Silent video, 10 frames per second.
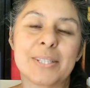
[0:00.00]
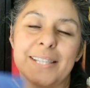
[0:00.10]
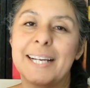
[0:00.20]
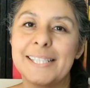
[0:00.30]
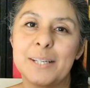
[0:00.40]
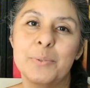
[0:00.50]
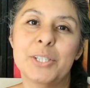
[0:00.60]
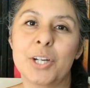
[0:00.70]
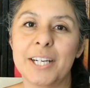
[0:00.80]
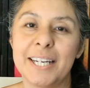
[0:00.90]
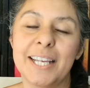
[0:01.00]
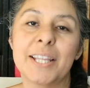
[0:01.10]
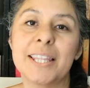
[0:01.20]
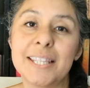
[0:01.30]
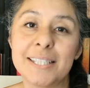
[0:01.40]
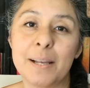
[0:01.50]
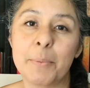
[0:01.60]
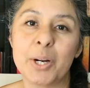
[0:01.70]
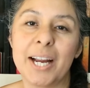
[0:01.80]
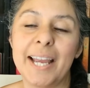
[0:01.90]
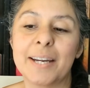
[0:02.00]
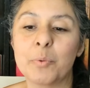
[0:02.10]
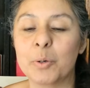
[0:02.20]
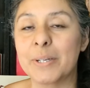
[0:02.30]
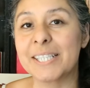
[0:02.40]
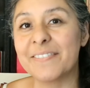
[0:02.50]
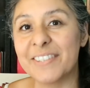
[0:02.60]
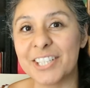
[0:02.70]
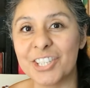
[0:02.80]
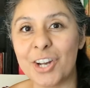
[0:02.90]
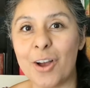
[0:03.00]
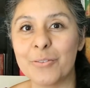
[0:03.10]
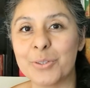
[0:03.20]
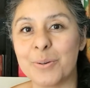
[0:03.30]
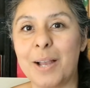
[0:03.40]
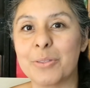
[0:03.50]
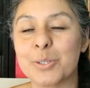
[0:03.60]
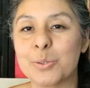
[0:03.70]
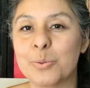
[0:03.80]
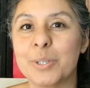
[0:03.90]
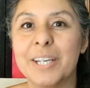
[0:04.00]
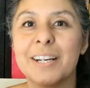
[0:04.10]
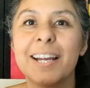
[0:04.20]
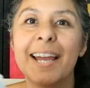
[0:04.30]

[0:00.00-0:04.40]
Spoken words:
Like I said, we started it in the summer and we're going to finish it off throughout the school year.